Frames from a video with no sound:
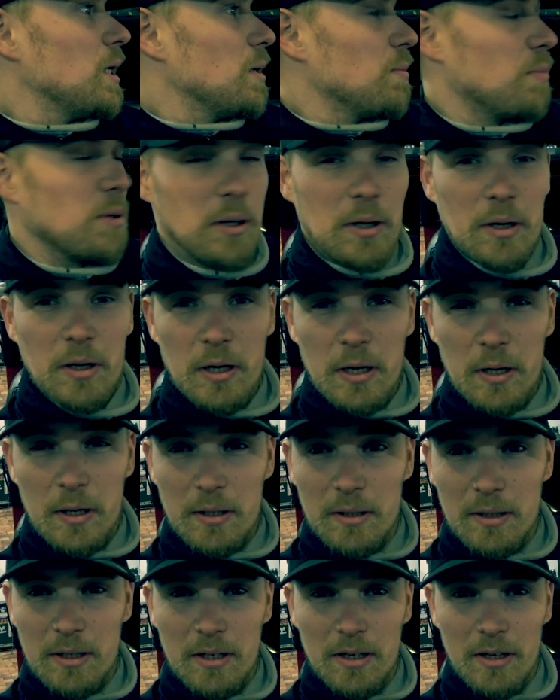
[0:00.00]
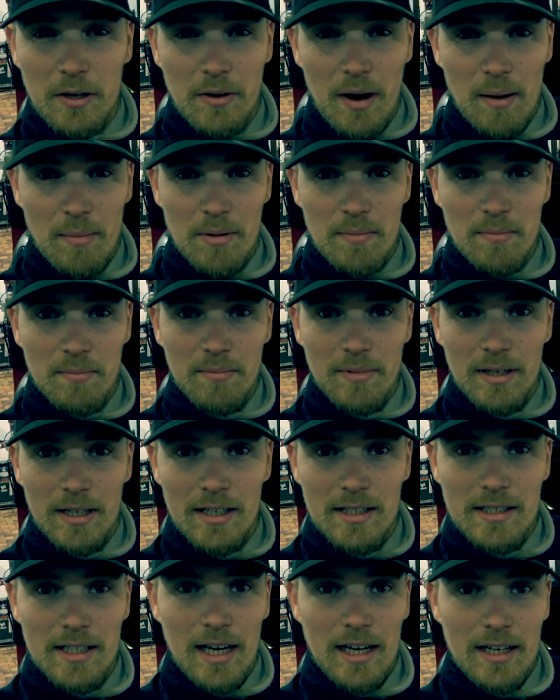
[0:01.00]
but I'm gonna grab him in
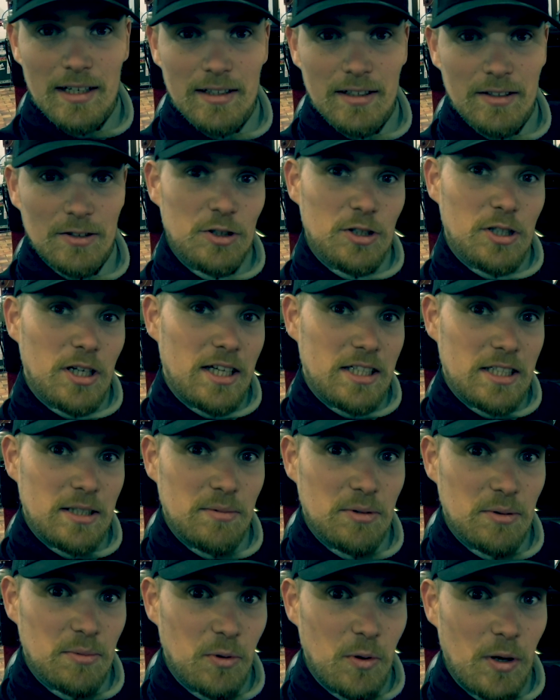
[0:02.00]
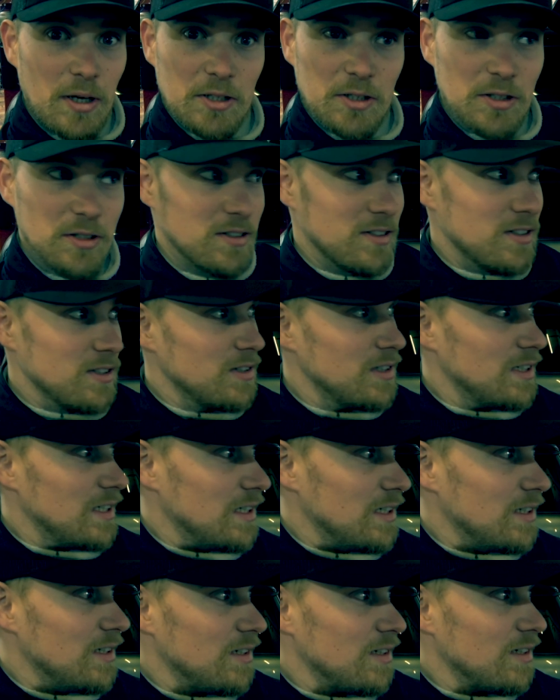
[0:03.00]
a second and just ask him some questions
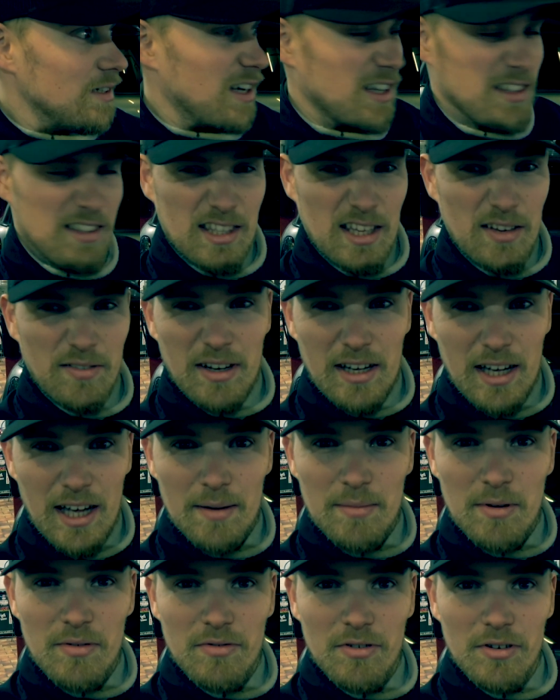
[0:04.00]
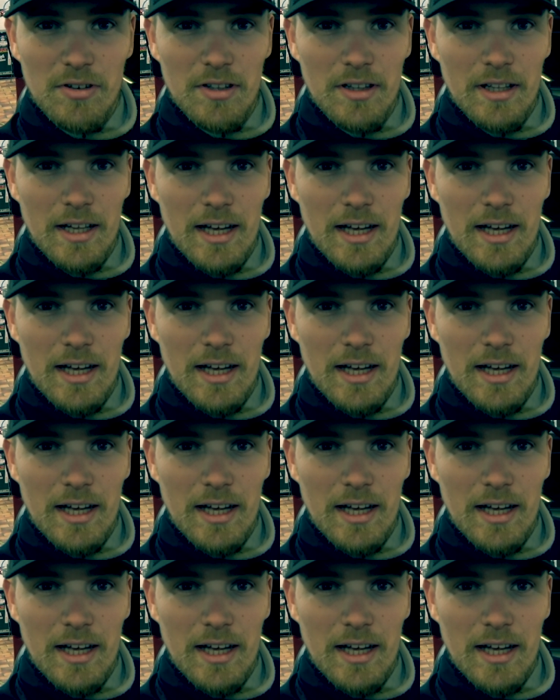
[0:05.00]
and see if I can get him in front of the